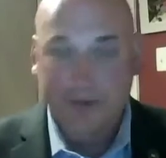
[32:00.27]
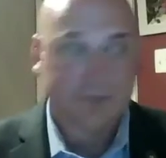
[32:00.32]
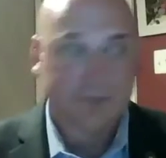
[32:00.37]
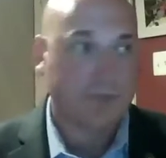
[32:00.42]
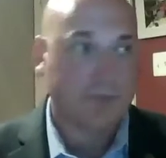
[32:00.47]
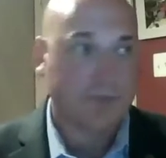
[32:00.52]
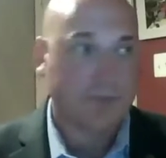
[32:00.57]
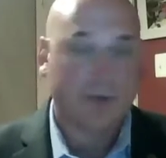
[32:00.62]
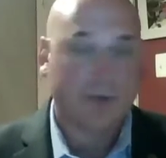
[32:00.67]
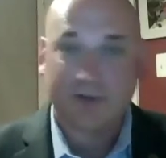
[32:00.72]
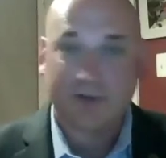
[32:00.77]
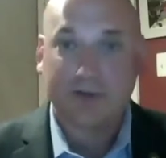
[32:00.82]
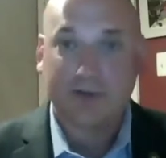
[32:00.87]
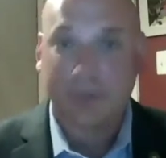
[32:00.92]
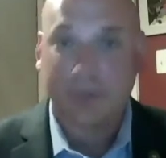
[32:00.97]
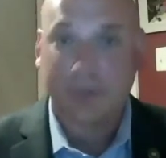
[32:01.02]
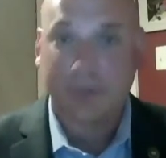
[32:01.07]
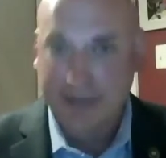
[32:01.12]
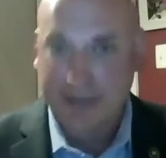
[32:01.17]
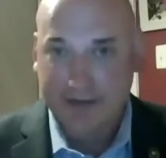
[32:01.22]
supporting Joe
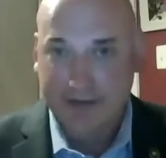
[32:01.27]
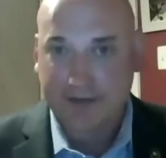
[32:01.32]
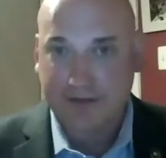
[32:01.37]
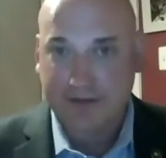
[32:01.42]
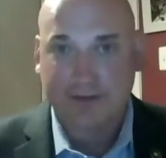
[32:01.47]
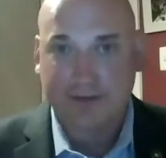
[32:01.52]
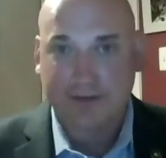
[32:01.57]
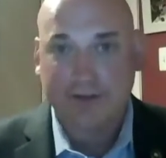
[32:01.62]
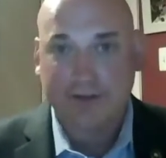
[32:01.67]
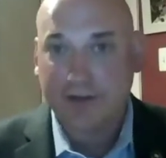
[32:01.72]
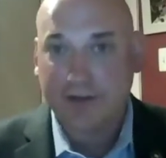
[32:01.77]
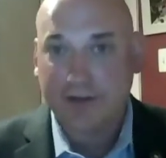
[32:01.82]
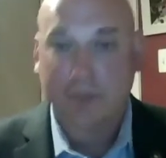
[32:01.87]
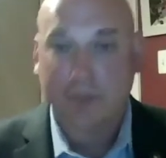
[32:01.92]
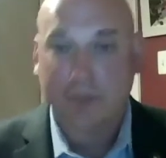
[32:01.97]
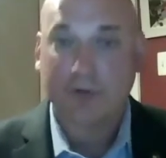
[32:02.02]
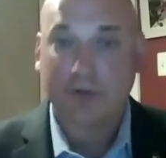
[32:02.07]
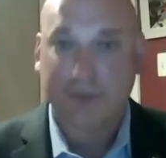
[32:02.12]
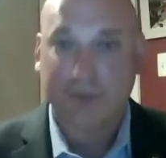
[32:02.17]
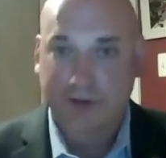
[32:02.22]
Biden and our
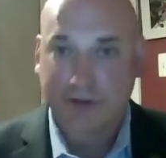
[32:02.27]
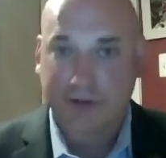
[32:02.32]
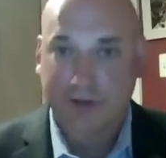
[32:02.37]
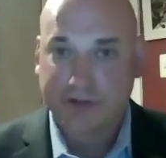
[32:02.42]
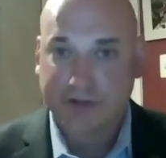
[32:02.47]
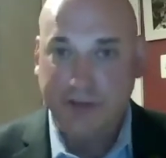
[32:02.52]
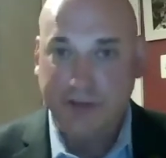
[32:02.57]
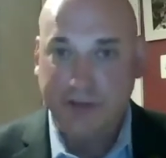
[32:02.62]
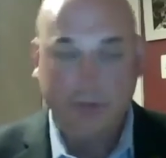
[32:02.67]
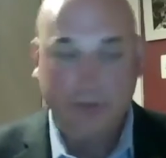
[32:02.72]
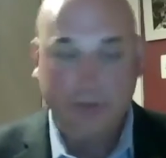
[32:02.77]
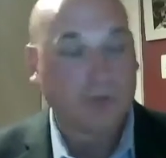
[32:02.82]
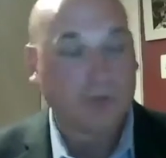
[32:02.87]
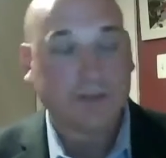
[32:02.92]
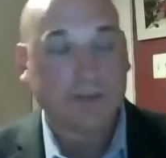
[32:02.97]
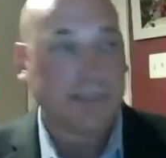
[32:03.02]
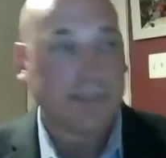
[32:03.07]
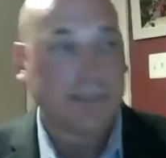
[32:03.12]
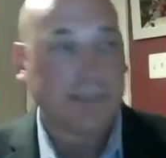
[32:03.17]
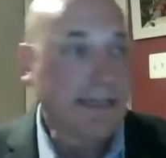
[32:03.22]
liberal attorney general
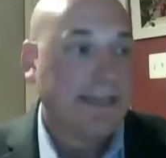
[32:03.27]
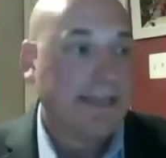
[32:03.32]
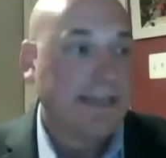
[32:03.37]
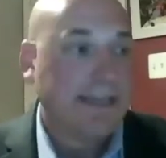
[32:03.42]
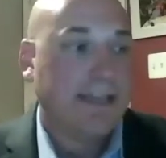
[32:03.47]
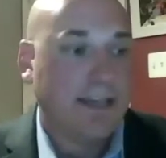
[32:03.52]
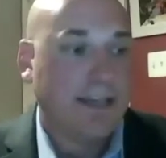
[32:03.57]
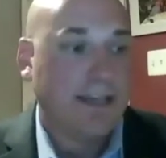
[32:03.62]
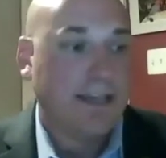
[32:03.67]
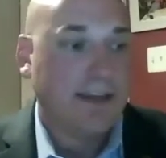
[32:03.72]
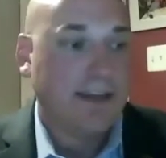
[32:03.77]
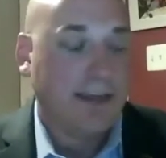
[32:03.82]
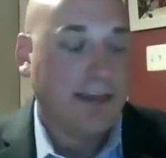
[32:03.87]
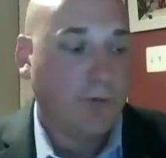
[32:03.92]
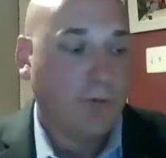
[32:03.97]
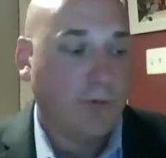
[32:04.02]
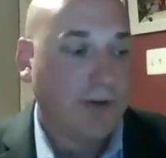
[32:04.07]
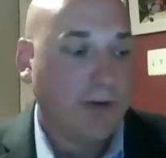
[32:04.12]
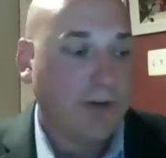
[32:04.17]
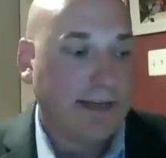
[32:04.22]

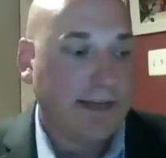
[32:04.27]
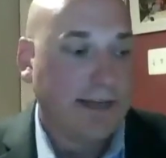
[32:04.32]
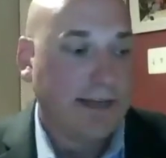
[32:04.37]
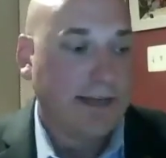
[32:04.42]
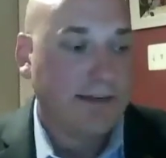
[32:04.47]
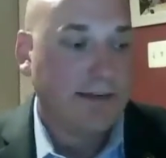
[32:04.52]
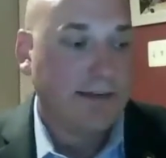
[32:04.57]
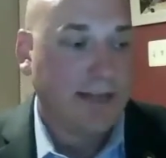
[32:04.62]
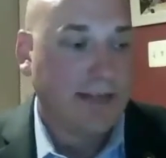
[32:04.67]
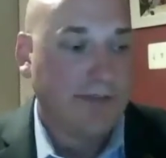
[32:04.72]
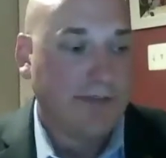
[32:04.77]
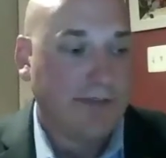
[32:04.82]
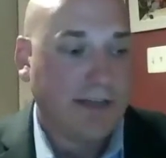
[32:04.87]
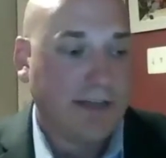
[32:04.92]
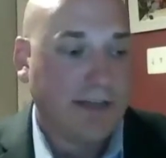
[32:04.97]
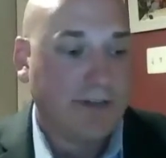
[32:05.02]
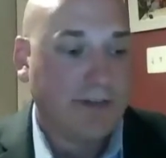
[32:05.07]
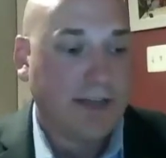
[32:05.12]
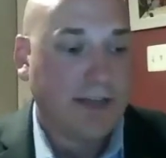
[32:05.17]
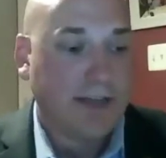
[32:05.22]
and whatnot, and kind of down
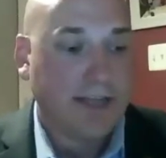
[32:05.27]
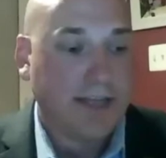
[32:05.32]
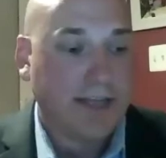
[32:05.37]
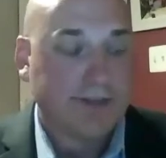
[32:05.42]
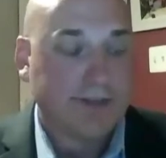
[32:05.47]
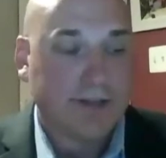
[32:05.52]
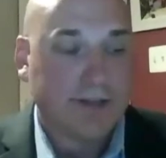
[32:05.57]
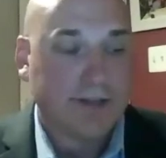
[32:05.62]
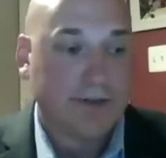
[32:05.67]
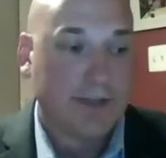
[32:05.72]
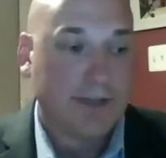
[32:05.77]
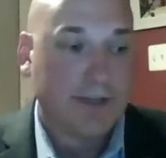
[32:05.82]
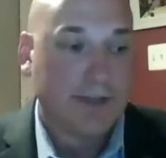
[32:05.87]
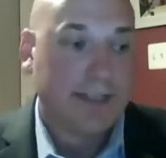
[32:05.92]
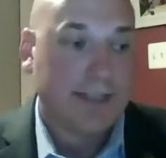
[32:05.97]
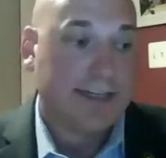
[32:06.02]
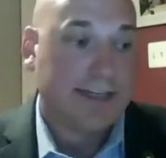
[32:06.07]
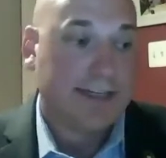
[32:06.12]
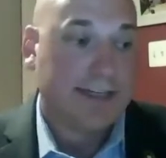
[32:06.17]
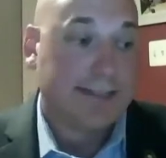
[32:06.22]
the line. So
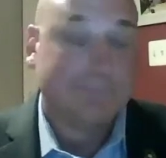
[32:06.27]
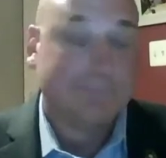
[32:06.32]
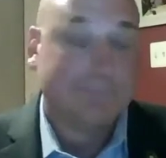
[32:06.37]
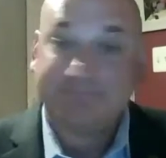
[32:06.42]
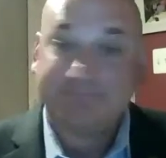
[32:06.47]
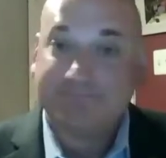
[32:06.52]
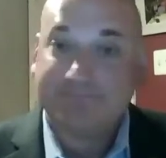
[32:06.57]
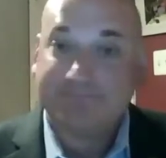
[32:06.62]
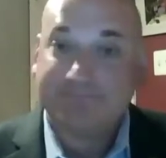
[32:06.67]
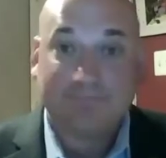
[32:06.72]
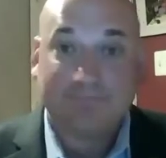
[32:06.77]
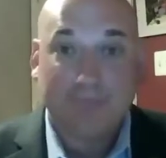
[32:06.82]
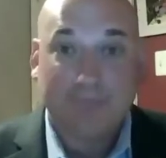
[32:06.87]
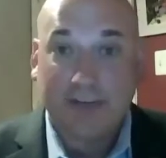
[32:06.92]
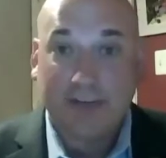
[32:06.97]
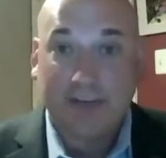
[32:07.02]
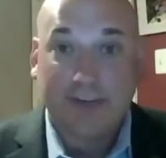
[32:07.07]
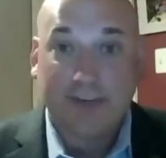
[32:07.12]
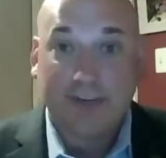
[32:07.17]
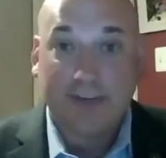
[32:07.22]

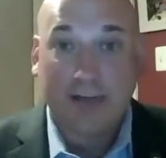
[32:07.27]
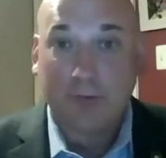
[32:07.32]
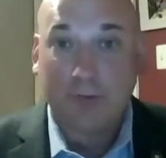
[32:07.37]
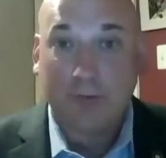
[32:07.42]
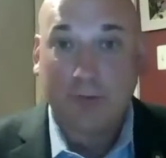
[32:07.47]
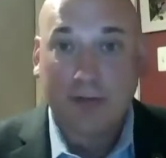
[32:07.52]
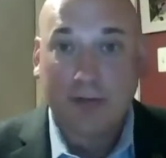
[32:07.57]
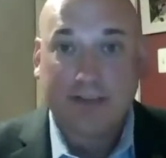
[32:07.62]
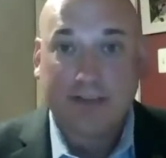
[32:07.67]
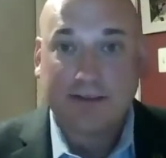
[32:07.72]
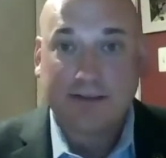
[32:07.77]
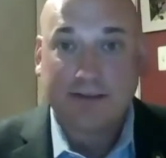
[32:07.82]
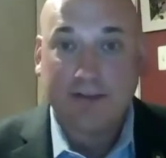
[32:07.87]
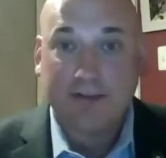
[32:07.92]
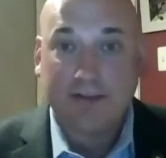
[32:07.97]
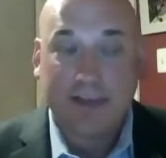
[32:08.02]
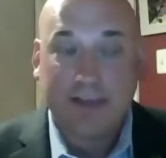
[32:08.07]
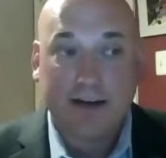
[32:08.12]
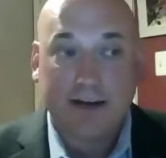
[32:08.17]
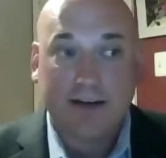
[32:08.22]
southwest of
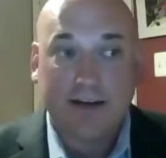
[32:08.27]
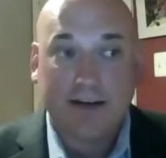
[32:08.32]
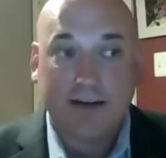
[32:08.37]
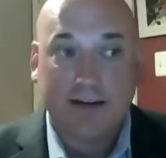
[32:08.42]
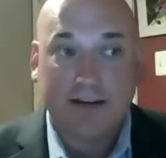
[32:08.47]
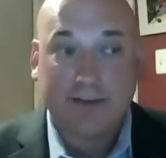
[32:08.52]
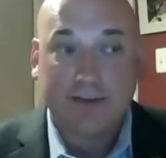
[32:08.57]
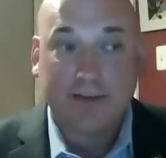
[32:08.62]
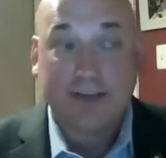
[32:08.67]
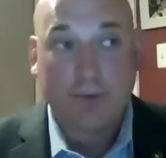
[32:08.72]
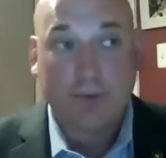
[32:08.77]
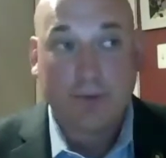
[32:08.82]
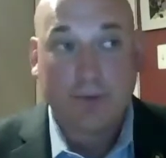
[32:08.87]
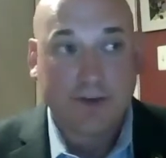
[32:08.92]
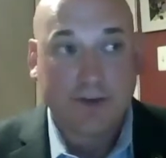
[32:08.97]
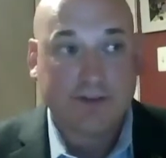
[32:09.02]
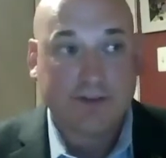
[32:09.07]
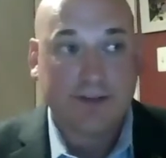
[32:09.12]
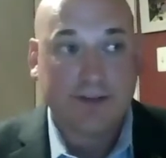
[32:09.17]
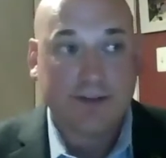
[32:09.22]
the area,
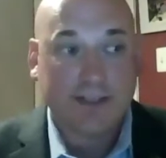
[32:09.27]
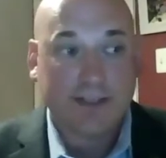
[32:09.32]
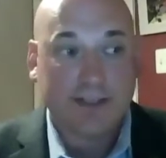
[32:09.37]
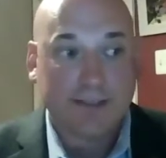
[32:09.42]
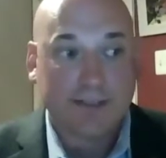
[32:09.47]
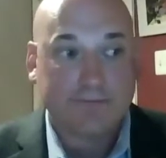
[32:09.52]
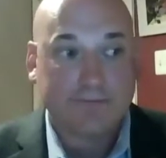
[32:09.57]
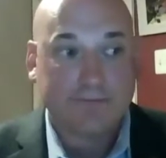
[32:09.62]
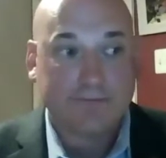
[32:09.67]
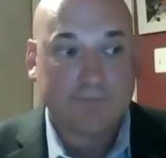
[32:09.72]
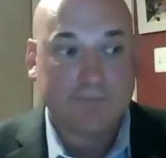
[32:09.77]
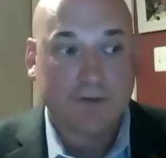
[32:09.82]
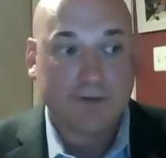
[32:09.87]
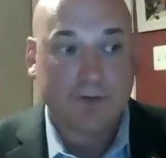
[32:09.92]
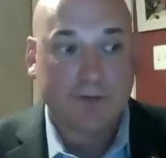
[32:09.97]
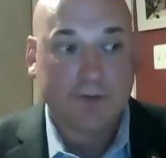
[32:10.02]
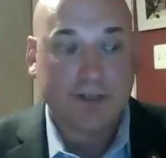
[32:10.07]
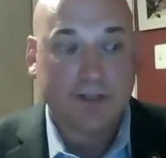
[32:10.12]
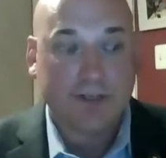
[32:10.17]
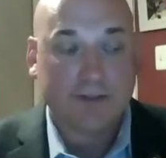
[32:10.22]
southwest of the
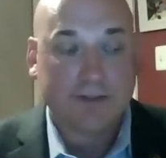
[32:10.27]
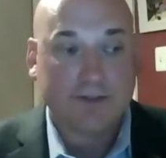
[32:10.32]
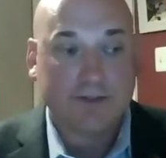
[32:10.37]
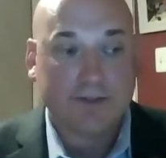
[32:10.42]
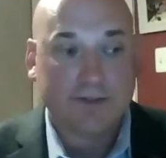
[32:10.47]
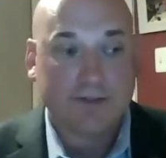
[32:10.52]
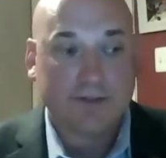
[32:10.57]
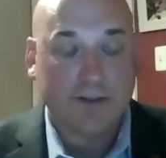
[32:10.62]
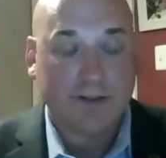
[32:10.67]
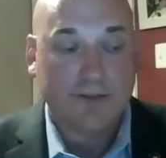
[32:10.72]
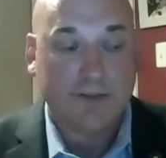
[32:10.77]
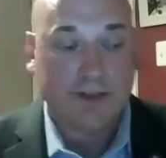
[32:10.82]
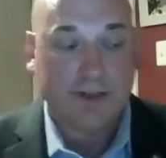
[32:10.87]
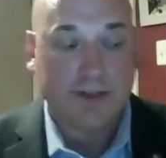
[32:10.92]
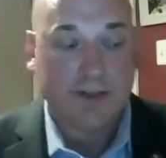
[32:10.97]
region of